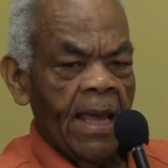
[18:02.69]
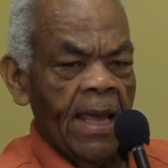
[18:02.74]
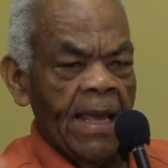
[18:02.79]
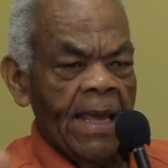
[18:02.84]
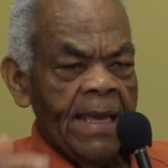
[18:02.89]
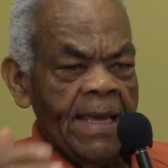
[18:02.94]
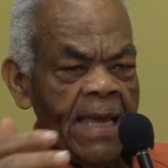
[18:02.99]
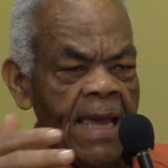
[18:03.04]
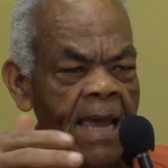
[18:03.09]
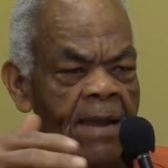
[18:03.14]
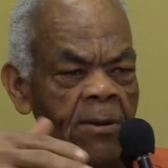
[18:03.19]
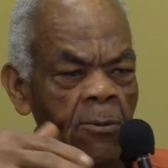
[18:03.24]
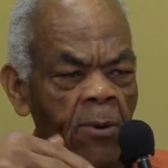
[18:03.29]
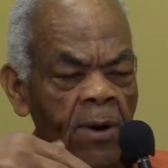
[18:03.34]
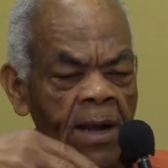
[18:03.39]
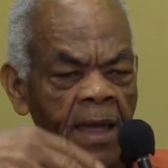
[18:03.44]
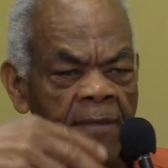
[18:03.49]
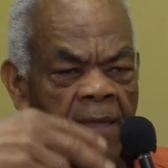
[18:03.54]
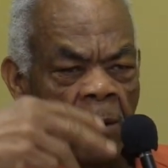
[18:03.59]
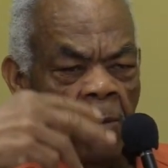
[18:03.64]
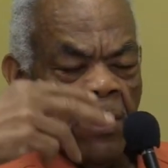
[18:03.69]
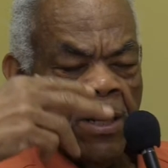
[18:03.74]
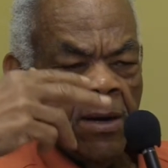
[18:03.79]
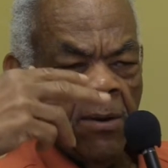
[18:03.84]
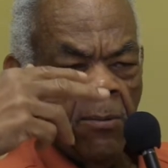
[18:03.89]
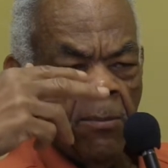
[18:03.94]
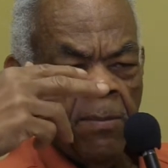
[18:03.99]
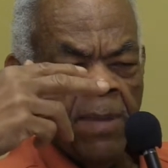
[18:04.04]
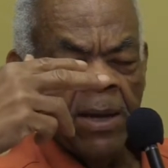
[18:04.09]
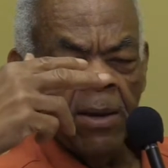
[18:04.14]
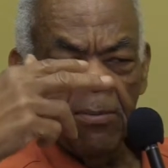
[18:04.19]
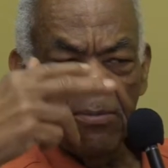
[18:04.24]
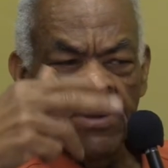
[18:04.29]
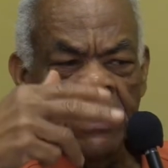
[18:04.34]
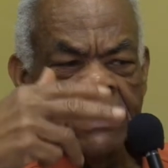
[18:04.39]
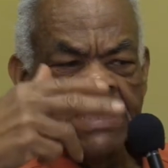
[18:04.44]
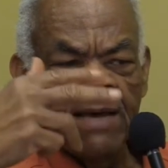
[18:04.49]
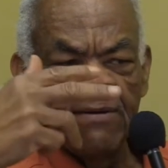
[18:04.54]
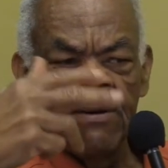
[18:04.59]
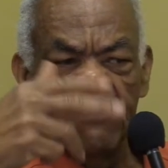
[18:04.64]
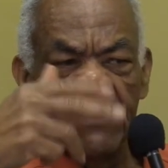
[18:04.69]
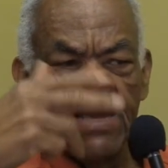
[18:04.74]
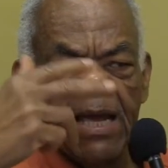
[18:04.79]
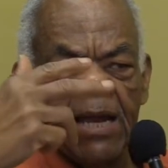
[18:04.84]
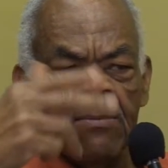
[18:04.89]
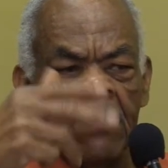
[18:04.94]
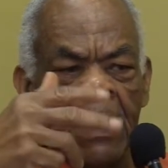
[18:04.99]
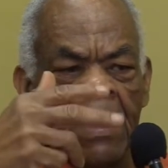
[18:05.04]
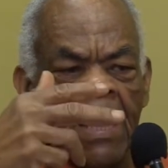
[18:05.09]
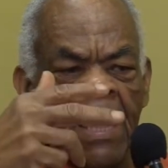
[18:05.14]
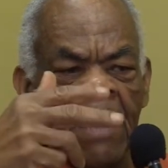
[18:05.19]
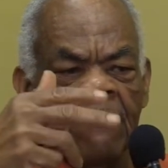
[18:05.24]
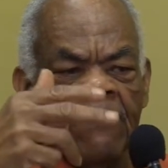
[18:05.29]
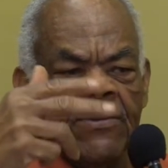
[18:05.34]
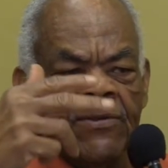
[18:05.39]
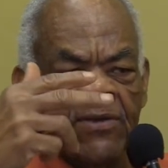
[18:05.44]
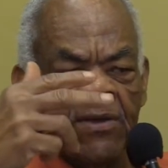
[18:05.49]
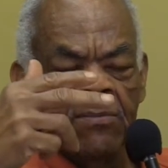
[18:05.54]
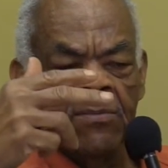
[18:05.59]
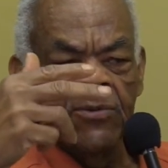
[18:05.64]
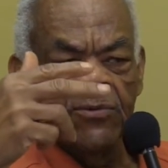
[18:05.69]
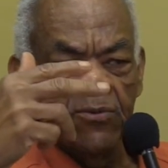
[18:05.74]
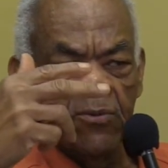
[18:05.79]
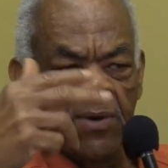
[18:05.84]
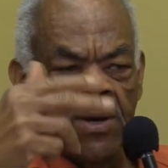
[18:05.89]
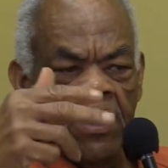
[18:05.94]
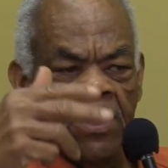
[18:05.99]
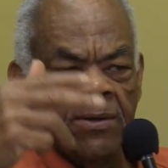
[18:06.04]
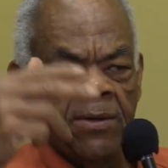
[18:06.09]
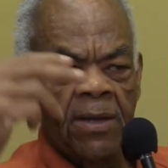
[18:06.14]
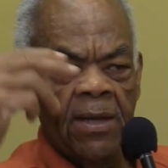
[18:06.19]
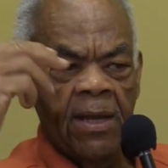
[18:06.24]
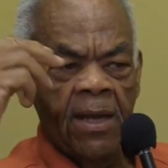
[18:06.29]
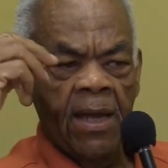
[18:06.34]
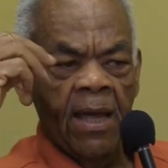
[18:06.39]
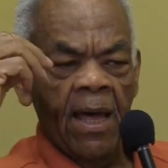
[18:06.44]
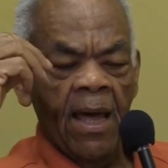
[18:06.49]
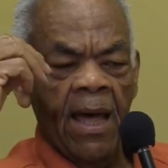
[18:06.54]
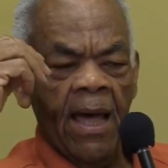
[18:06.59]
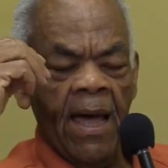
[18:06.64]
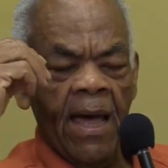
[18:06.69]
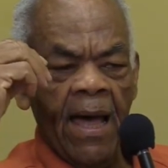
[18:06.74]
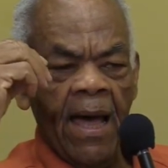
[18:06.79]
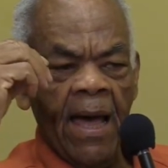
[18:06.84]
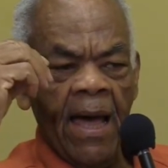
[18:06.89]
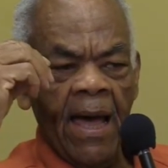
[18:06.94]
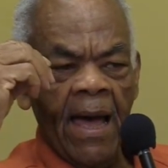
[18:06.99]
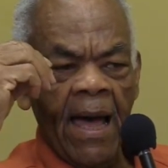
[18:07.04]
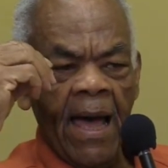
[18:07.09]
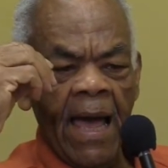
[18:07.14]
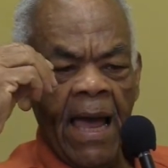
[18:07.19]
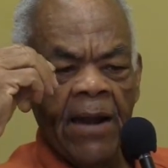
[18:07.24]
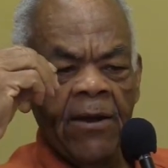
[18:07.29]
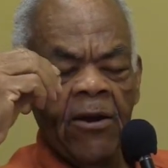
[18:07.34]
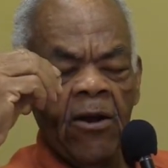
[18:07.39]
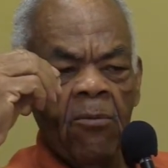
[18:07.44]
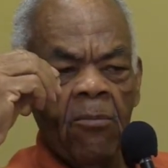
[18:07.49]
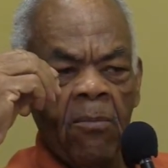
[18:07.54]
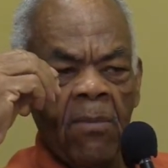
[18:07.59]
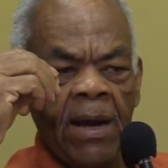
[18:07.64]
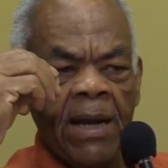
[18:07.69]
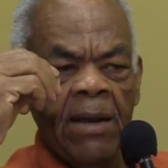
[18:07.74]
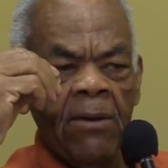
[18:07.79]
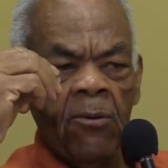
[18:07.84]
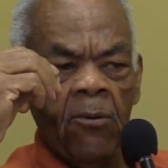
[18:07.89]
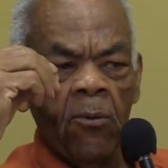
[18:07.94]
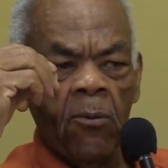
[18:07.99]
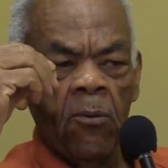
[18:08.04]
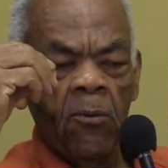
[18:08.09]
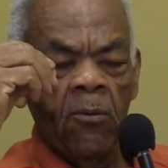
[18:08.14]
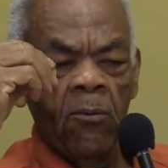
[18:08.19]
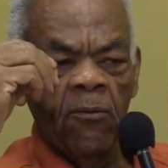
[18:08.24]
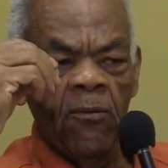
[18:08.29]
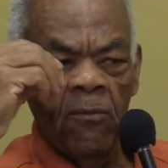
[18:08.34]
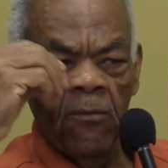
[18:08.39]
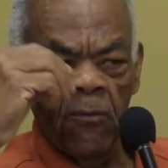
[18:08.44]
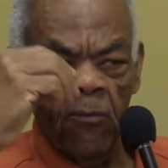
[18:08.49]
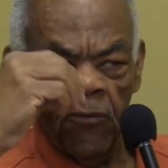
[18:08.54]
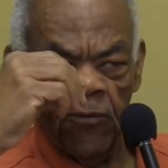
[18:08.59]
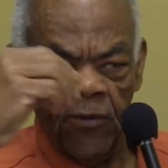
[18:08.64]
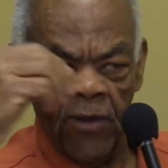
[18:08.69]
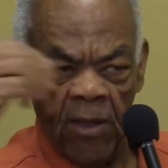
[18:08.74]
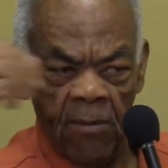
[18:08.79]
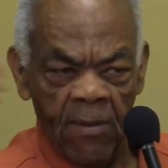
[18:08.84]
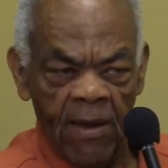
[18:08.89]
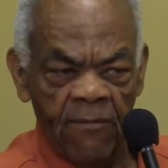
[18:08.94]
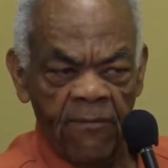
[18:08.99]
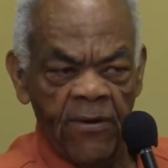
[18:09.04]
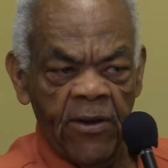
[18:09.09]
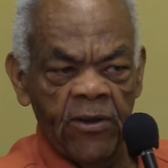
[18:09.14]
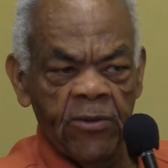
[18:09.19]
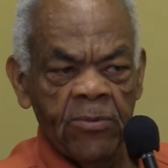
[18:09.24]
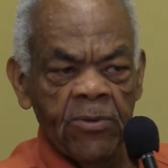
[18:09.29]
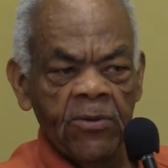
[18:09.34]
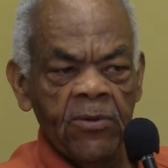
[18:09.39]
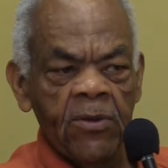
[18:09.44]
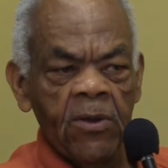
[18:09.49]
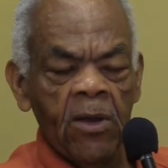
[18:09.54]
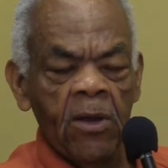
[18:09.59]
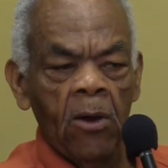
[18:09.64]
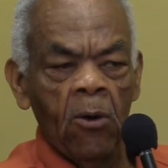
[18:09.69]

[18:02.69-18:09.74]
He came to one of the better praises I've ever had in my life. He said, "Mr. Wells, I had enough money from selling my vegetables.